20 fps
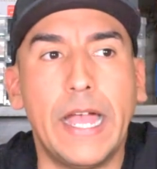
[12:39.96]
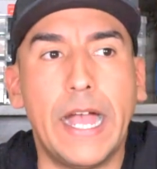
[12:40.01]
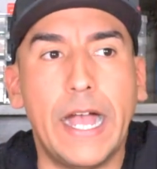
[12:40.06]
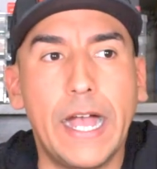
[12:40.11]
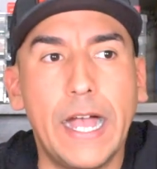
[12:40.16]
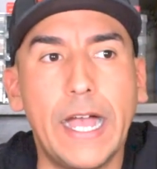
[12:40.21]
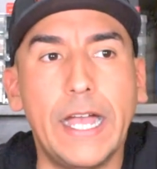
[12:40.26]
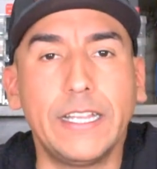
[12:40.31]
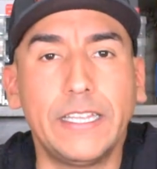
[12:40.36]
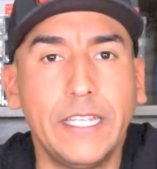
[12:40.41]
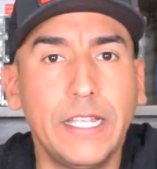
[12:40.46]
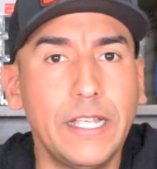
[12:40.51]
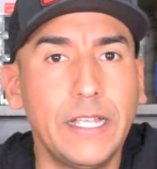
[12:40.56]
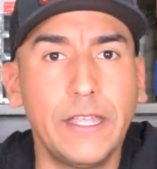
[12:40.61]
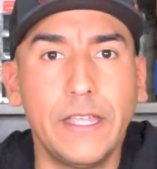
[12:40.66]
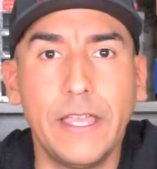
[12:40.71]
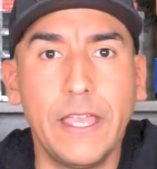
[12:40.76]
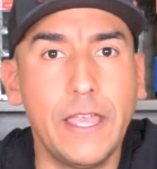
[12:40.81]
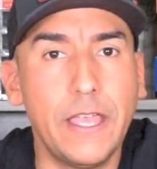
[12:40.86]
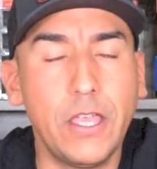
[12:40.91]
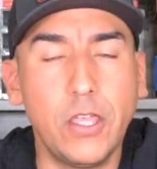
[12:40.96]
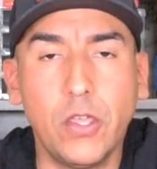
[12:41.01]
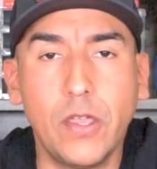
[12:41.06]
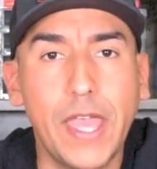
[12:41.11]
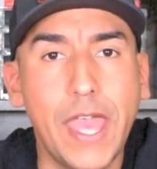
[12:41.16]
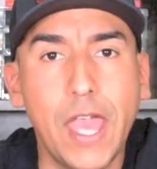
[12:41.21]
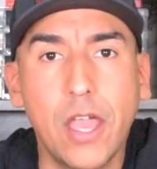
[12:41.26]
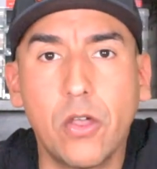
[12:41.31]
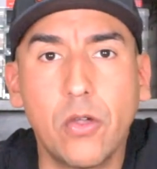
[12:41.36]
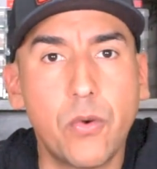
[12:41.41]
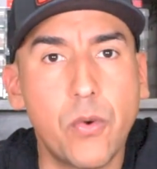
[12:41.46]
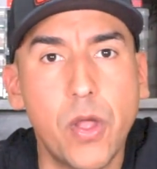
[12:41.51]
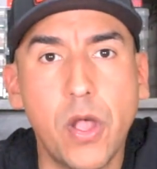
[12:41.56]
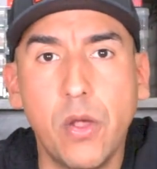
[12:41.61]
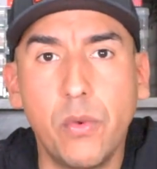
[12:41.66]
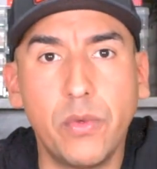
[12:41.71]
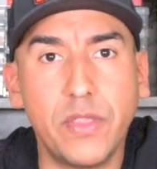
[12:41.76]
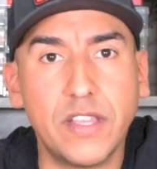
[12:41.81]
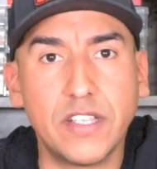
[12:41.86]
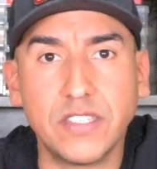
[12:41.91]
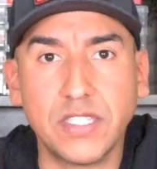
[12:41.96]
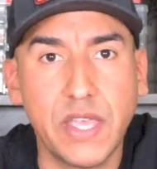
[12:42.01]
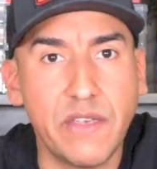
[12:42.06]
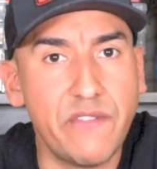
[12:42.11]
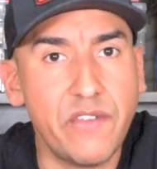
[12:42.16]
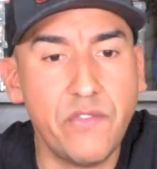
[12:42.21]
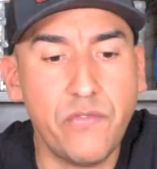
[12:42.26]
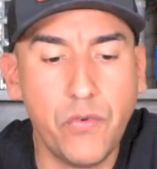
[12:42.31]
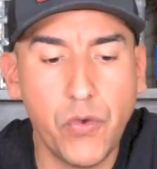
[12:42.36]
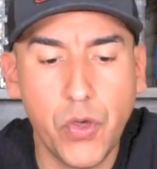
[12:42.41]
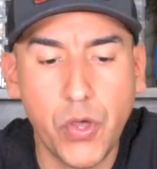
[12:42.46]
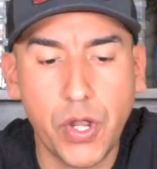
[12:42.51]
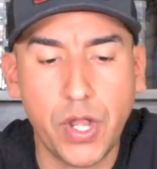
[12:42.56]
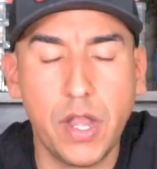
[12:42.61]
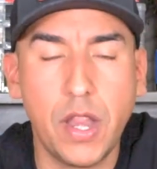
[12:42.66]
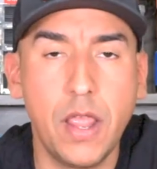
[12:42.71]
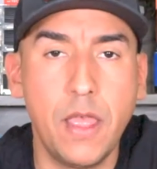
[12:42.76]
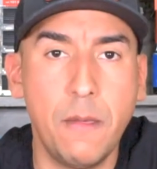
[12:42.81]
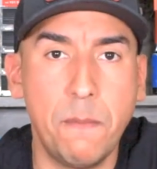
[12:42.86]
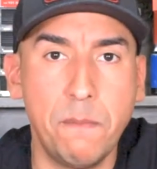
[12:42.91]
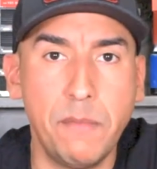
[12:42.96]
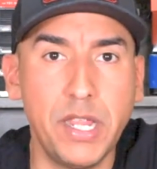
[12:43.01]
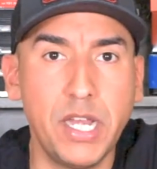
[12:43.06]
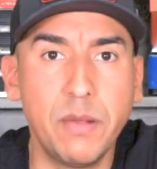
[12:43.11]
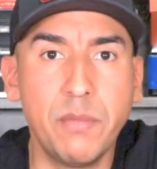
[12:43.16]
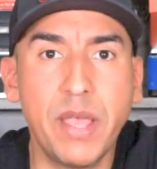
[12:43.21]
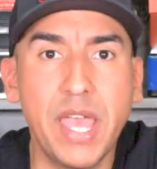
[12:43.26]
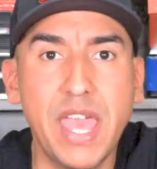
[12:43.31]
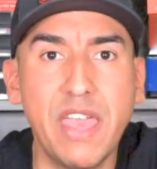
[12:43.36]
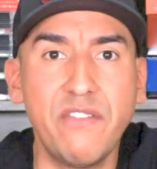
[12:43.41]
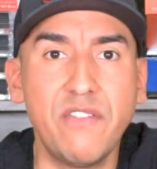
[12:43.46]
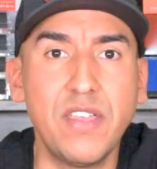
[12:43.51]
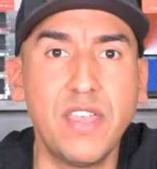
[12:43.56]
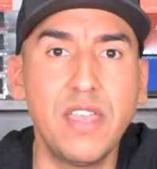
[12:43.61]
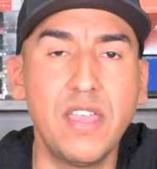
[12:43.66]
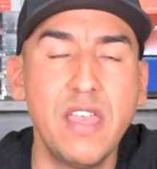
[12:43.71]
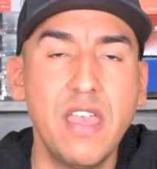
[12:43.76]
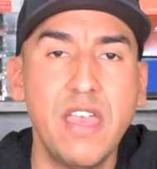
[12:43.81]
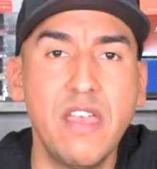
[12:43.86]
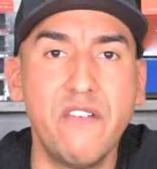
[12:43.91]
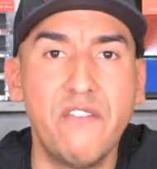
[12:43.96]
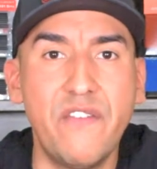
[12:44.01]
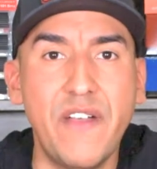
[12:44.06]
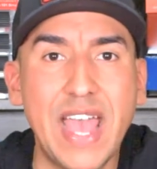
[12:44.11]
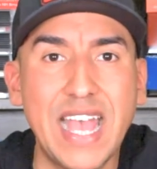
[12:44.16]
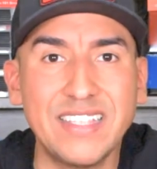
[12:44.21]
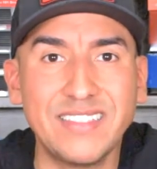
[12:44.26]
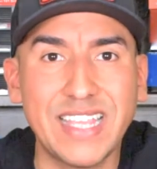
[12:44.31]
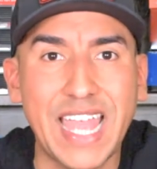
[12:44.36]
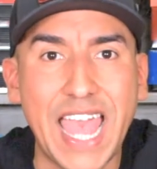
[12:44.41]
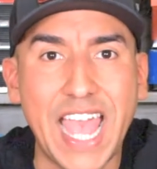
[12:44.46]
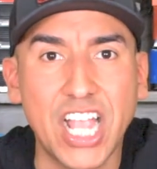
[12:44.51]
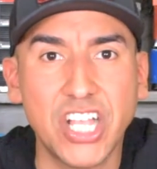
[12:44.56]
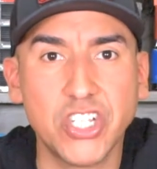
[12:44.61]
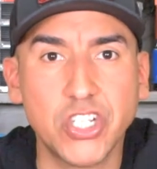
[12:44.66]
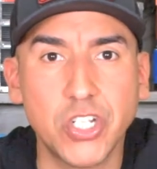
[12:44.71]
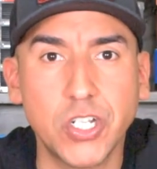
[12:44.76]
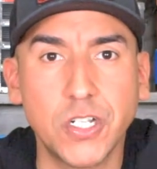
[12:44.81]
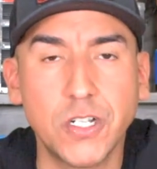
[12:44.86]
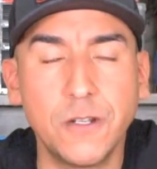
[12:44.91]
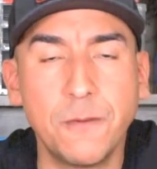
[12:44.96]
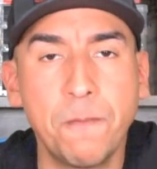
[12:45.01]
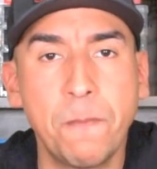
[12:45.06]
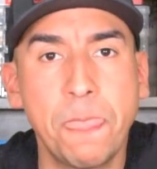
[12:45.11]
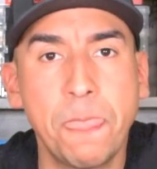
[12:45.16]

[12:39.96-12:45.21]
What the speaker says: I think you can't go wrong with the 7 foot, medium heavy, fast action.